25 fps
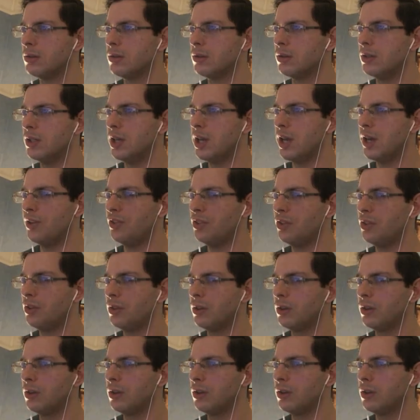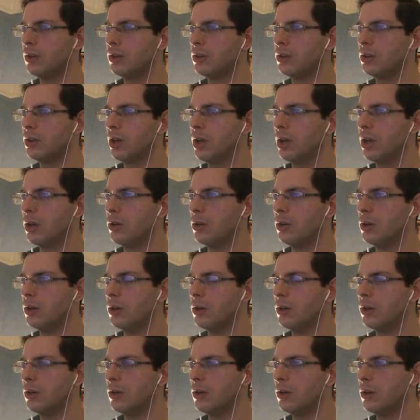Yes. No.
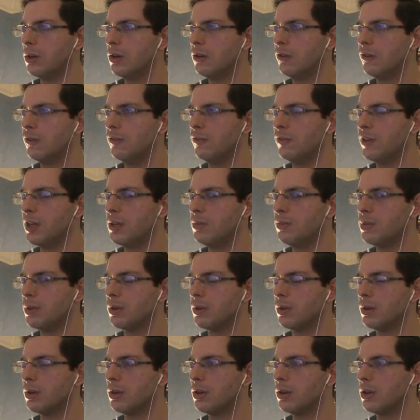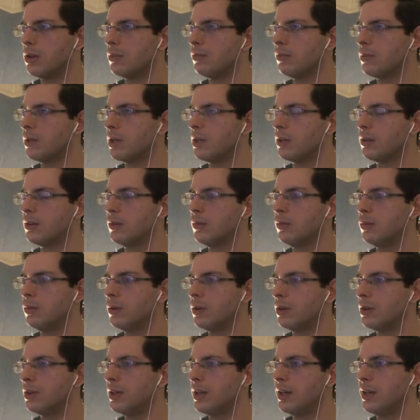Vapor. Oh, my...
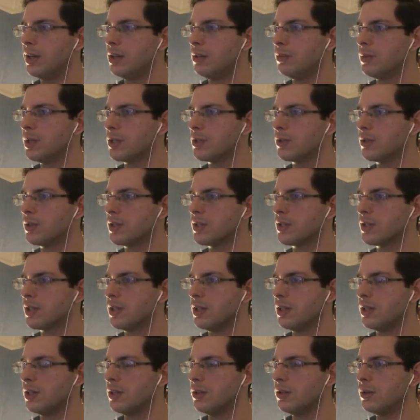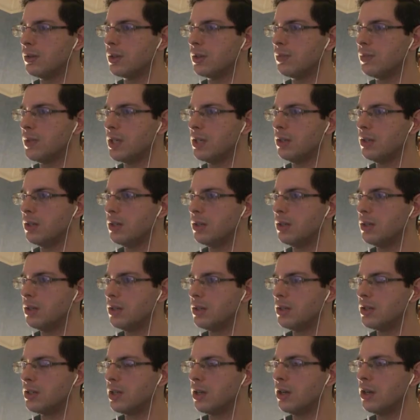What the hell am I trying to say? You know what I mean.
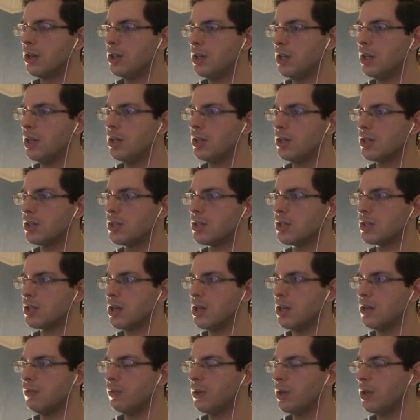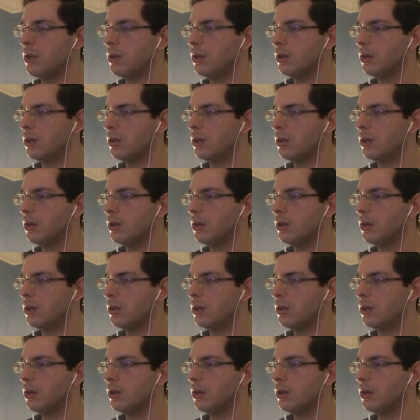Turning into steam.